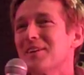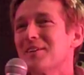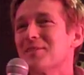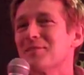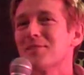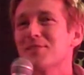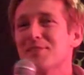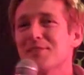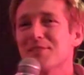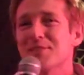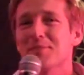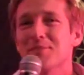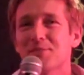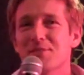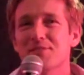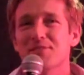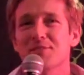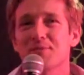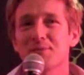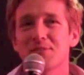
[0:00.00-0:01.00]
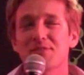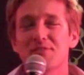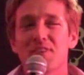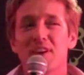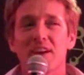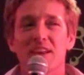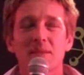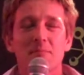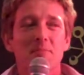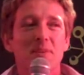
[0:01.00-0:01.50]
it was, uh, was, was
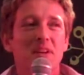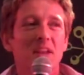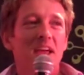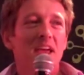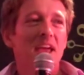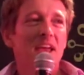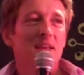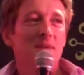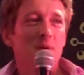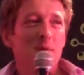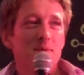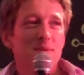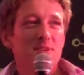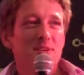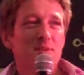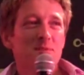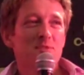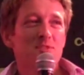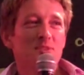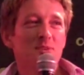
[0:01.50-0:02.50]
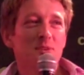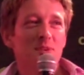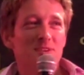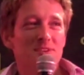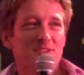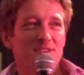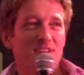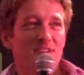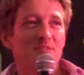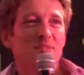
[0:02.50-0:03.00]
funny. But uh, anyway, we do, we do a lot
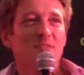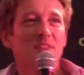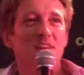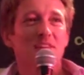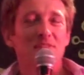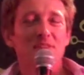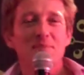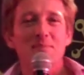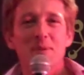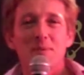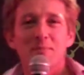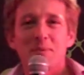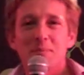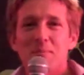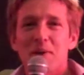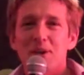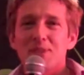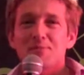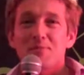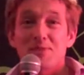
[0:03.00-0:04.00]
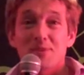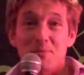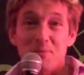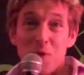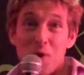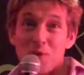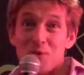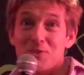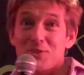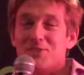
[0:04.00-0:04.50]
of stuff with the lovely people at MySpace. I'm
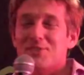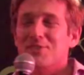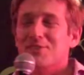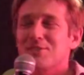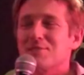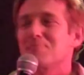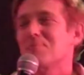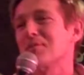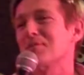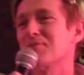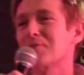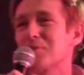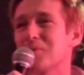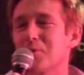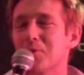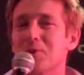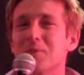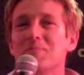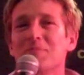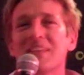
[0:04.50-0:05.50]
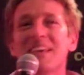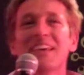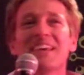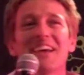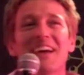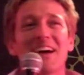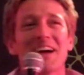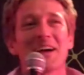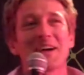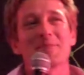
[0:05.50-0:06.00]
conscious this has been recorded
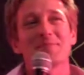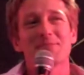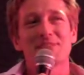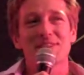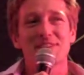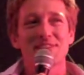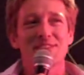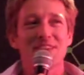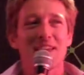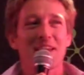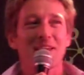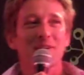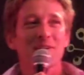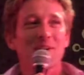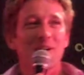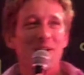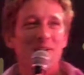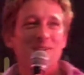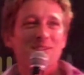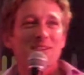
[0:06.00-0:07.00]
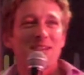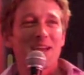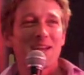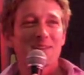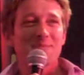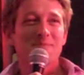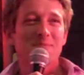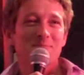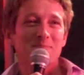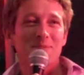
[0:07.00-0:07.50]
um, since then. I'll go into that
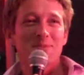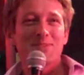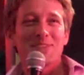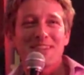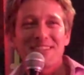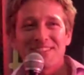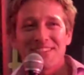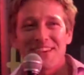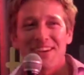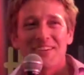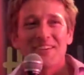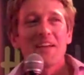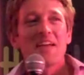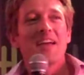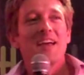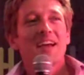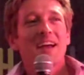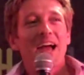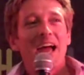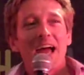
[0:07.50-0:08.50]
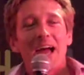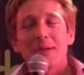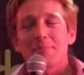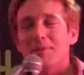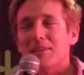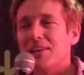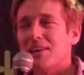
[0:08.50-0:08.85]
in a bit more detail a bit